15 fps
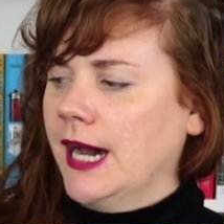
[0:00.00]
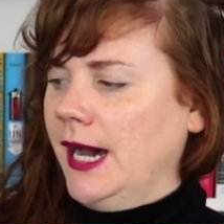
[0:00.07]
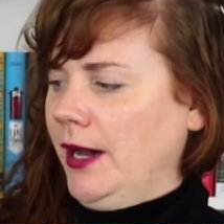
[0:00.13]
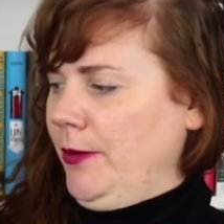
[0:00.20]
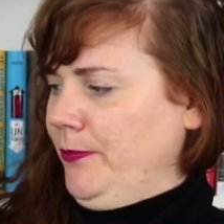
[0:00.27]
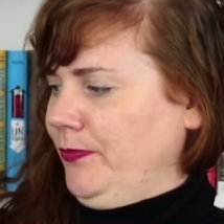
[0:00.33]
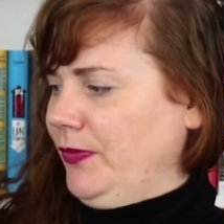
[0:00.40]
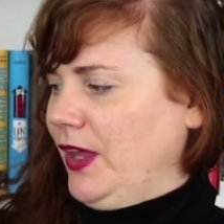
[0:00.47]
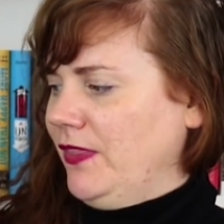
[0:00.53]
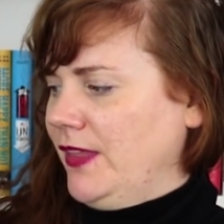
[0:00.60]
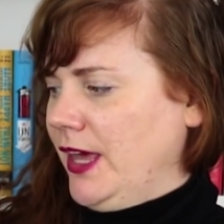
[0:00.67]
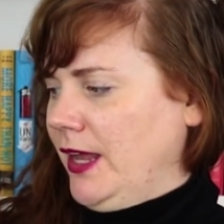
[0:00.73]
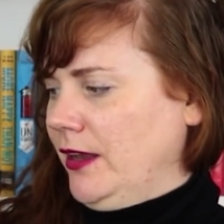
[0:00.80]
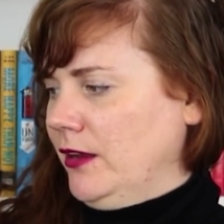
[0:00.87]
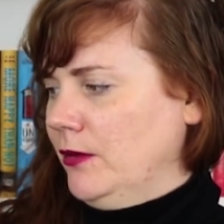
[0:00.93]
And
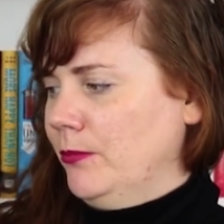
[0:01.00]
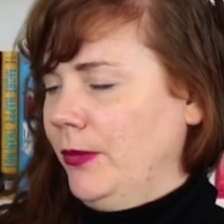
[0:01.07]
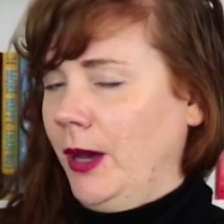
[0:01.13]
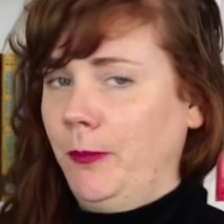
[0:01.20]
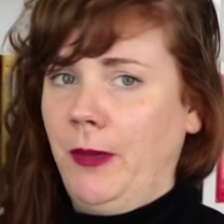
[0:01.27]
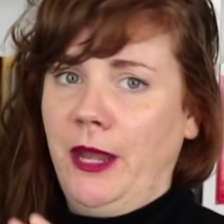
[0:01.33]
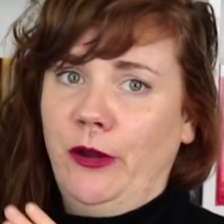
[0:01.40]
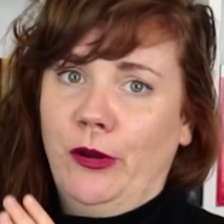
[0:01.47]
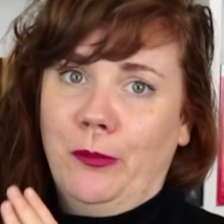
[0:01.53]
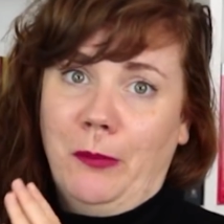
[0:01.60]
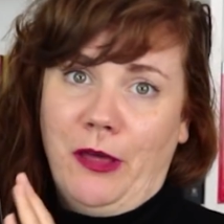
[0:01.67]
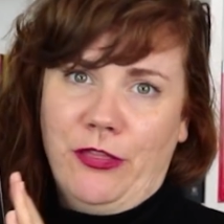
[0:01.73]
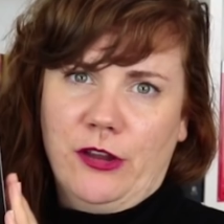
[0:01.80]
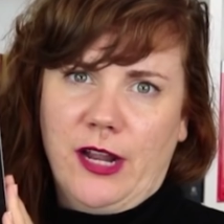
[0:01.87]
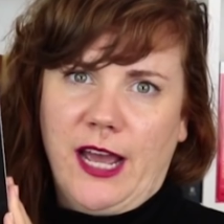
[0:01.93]
then Mup and her
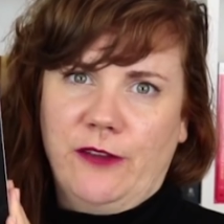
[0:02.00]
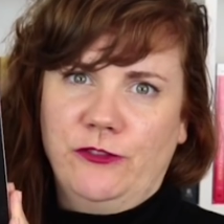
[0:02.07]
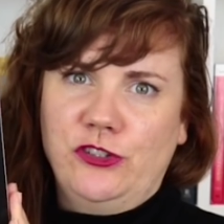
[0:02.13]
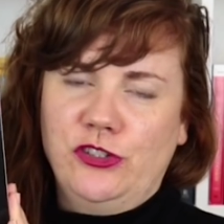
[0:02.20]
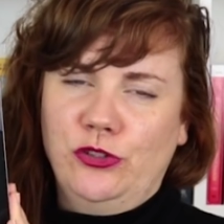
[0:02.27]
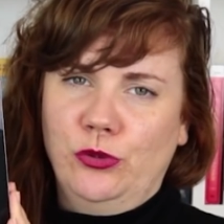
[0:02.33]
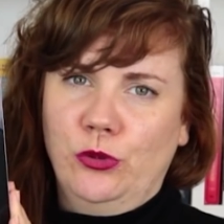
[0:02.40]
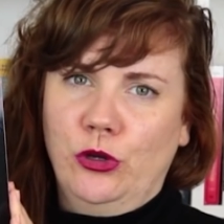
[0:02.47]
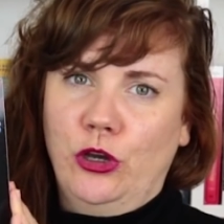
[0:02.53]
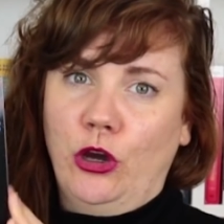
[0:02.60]
mother have to